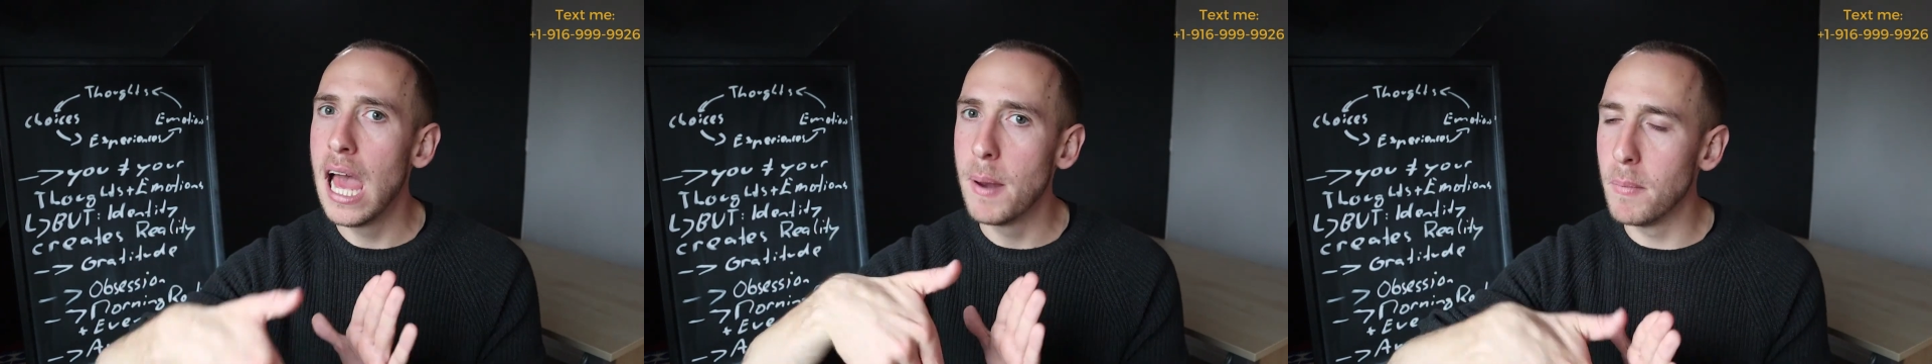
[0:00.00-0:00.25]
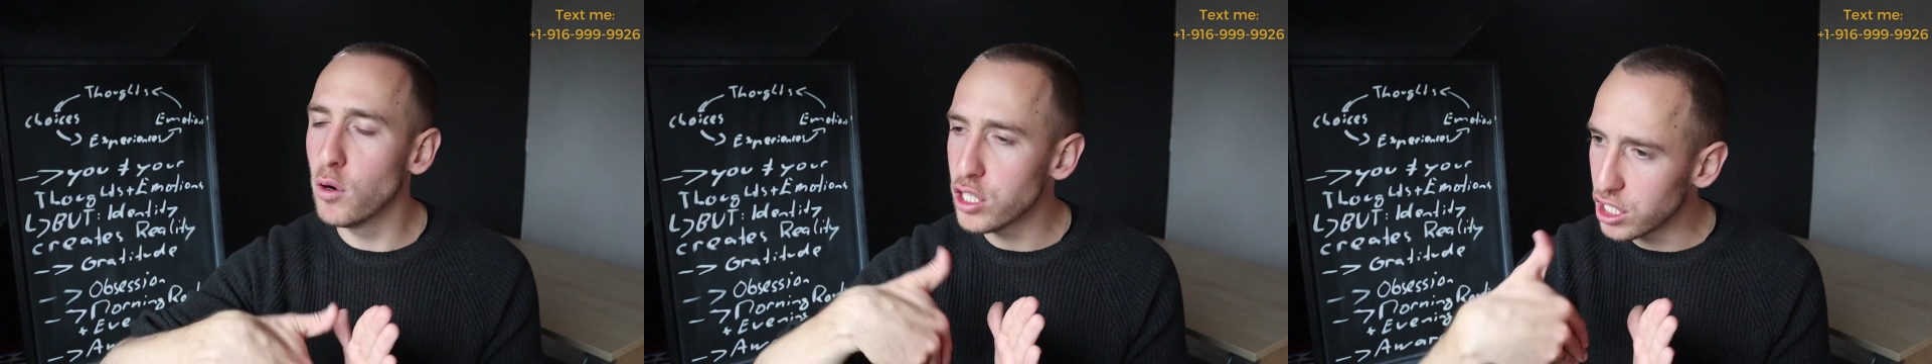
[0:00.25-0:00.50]

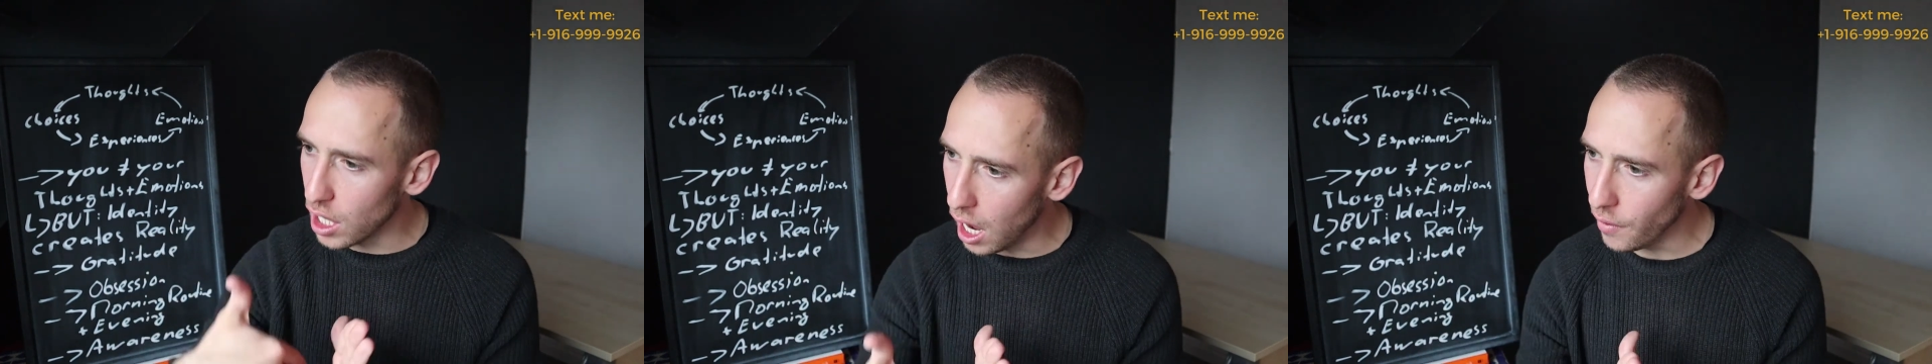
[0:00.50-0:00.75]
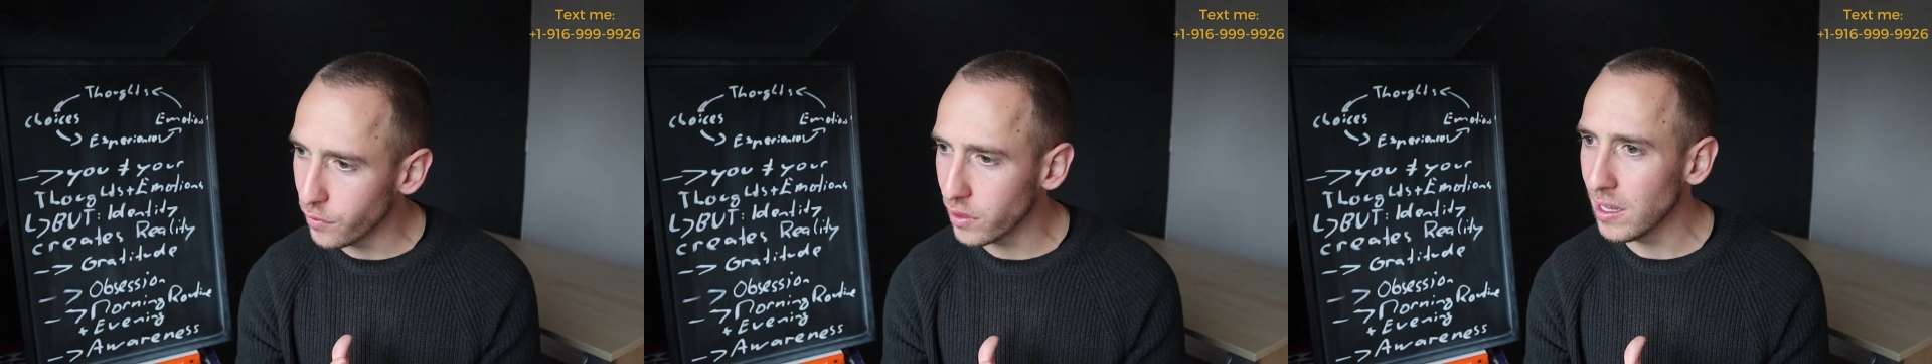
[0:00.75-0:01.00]
Most
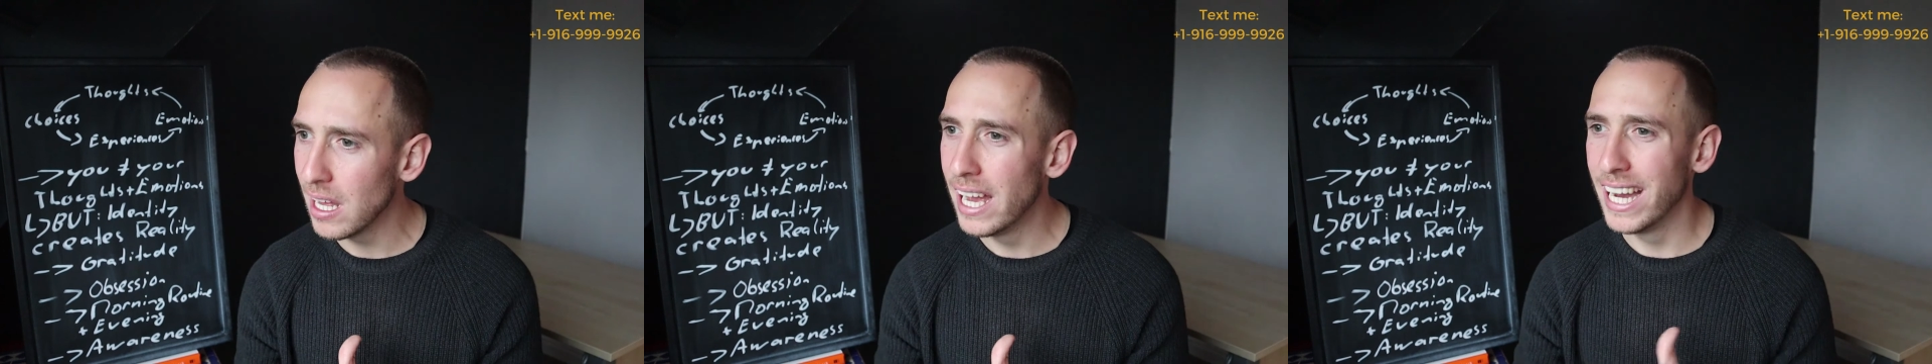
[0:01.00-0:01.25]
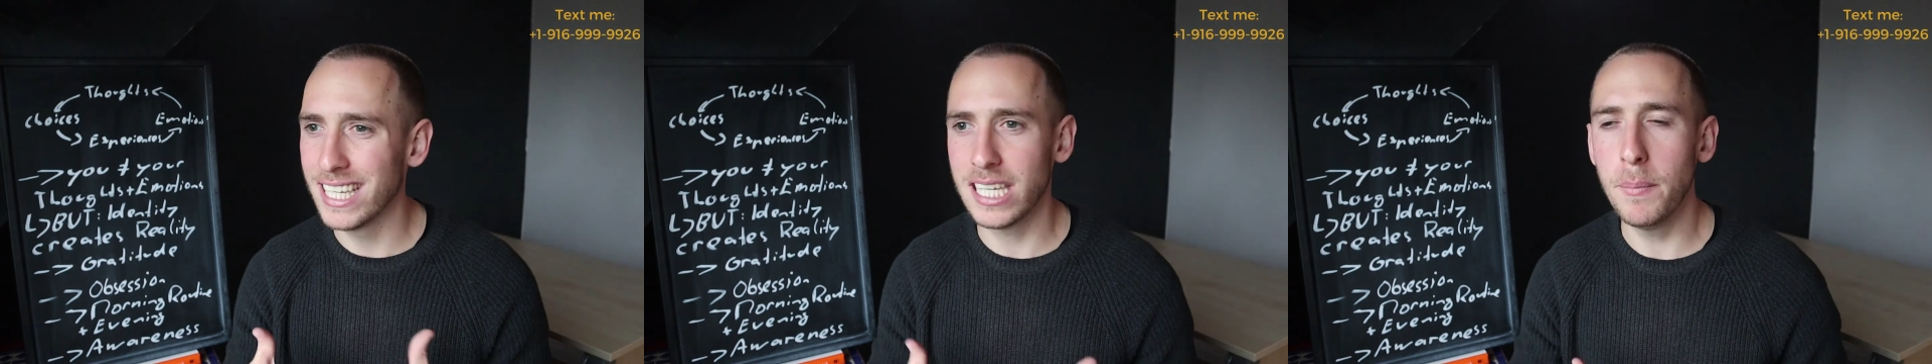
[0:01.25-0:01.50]
often,
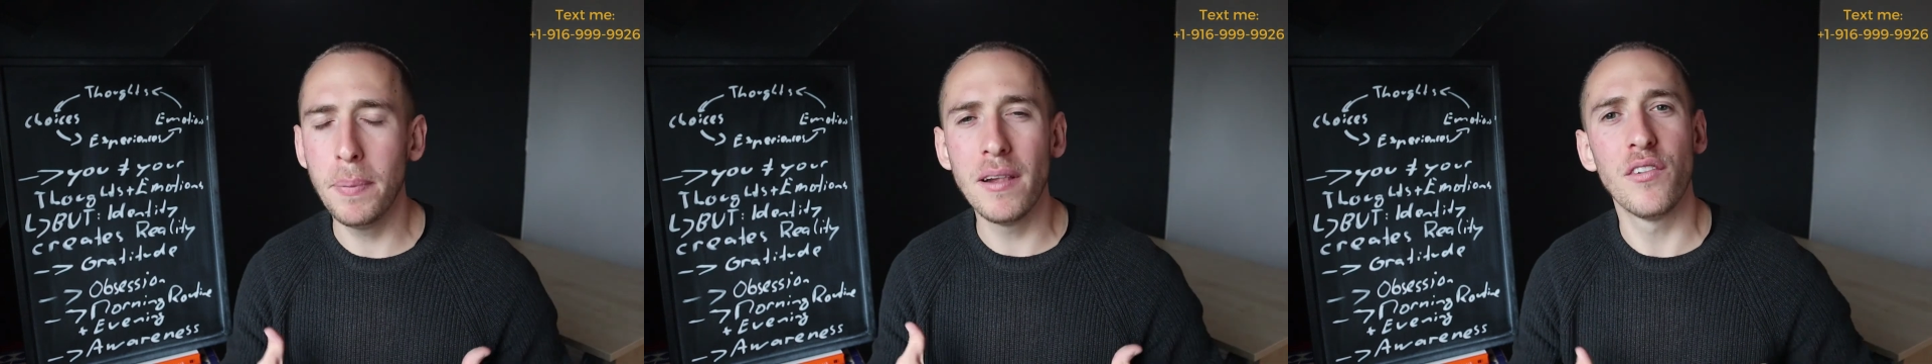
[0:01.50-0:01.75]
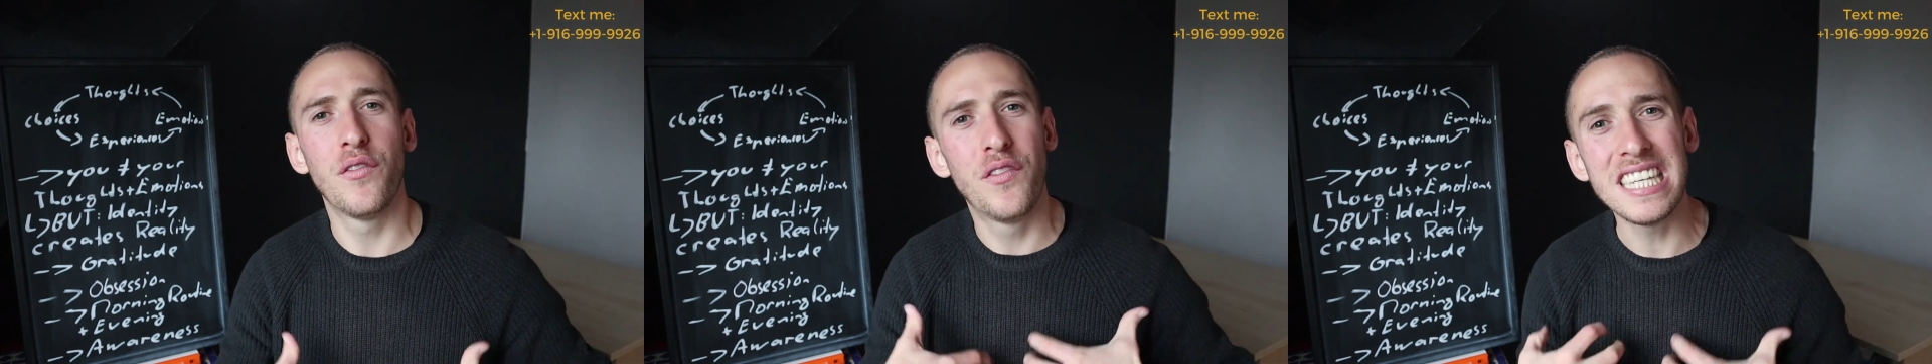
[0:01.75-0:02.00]
a
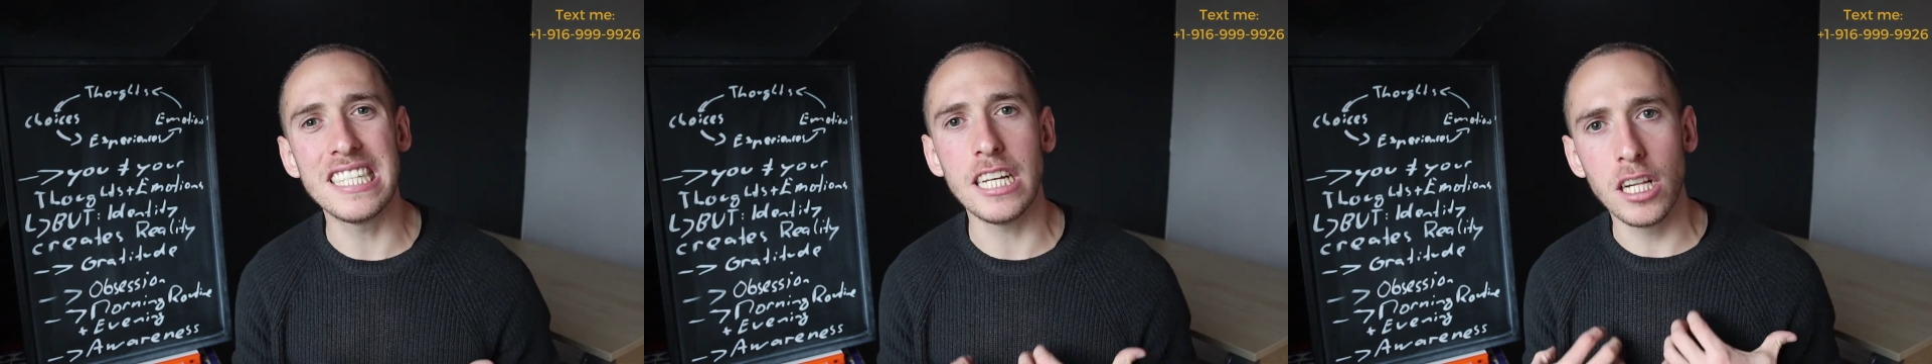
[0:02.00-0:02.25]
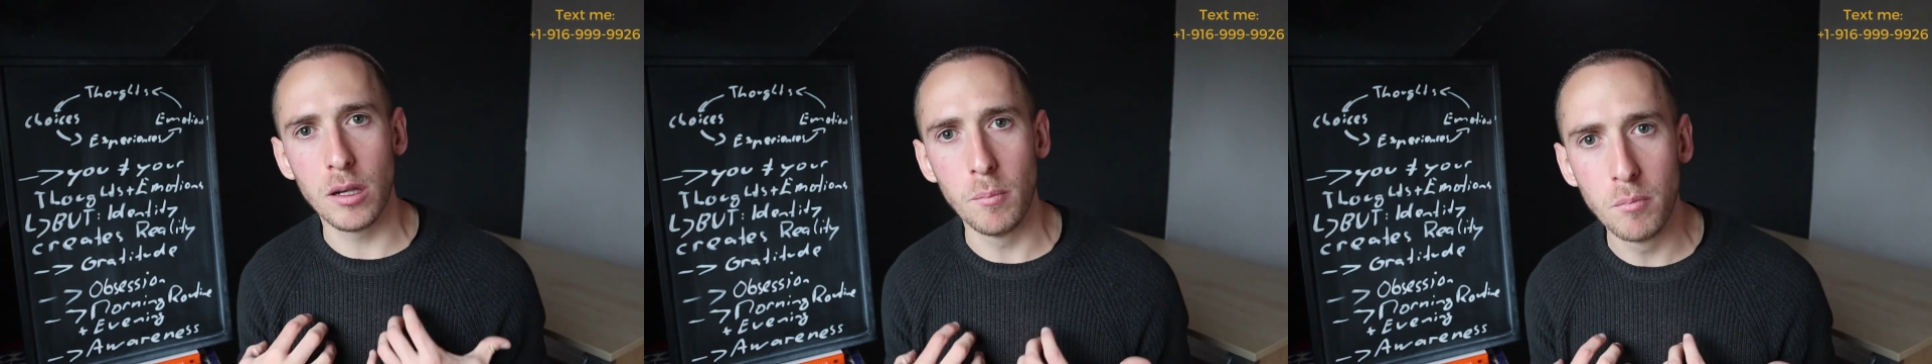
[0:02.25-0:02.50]
simple
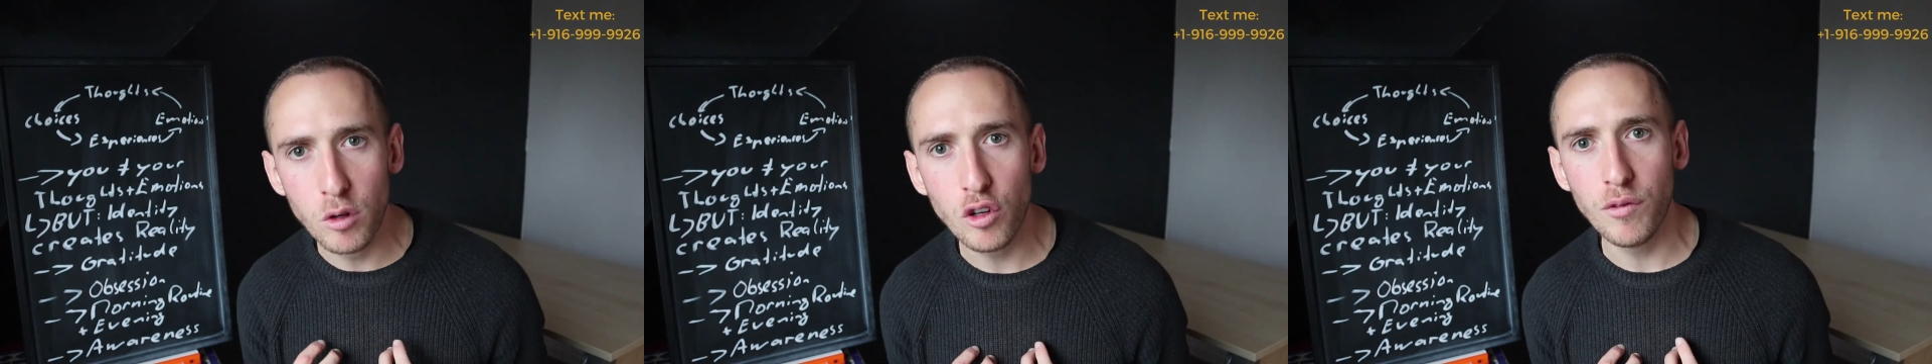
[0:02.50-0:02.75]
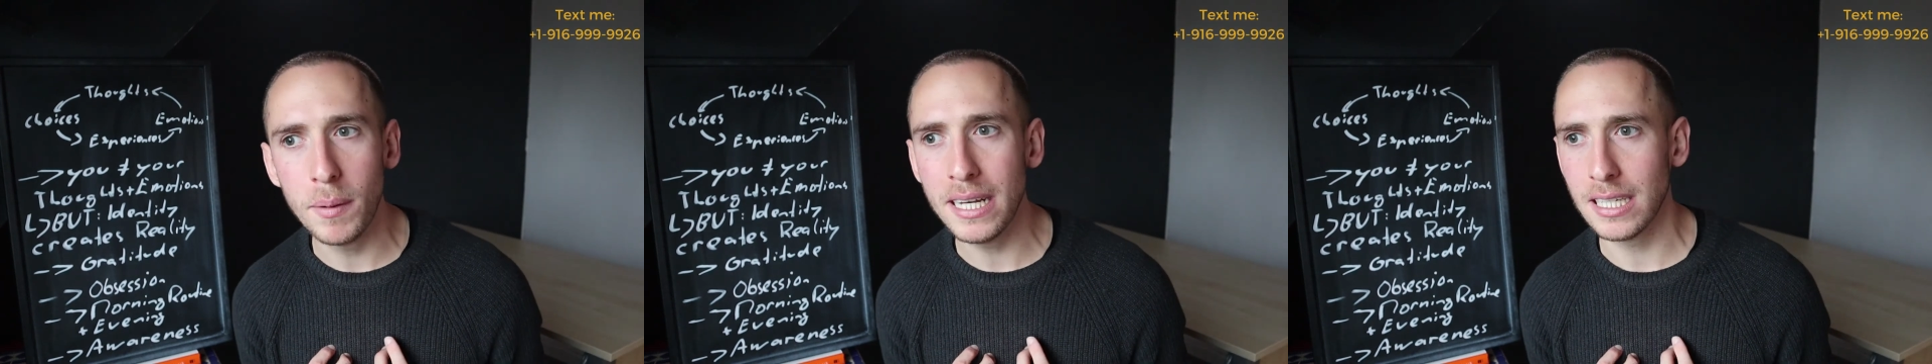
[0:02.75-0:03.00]
physical
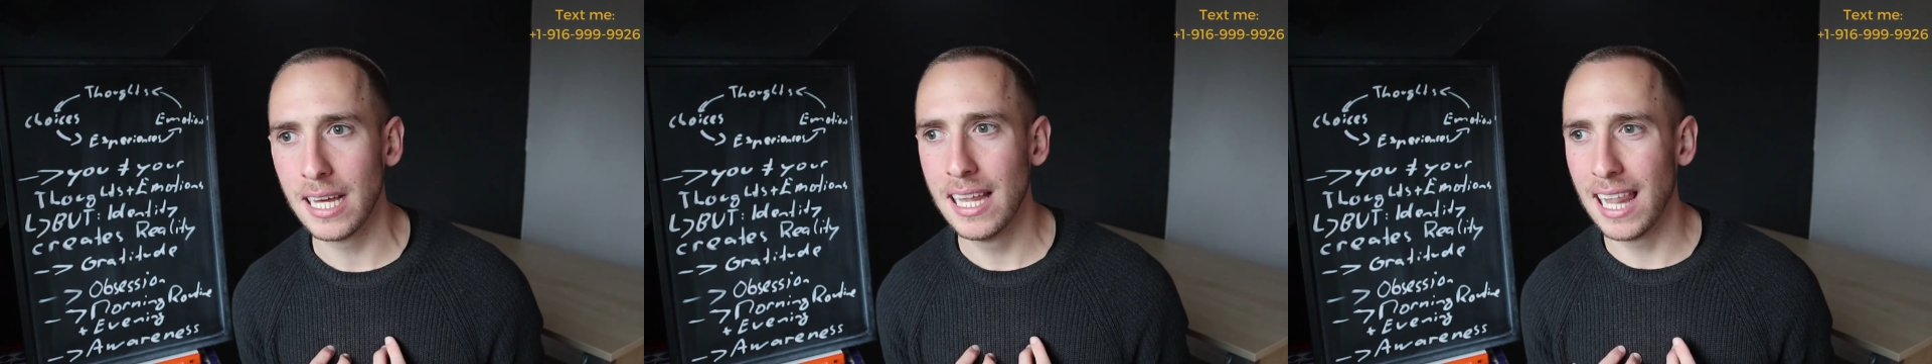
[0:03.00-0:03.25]
movement,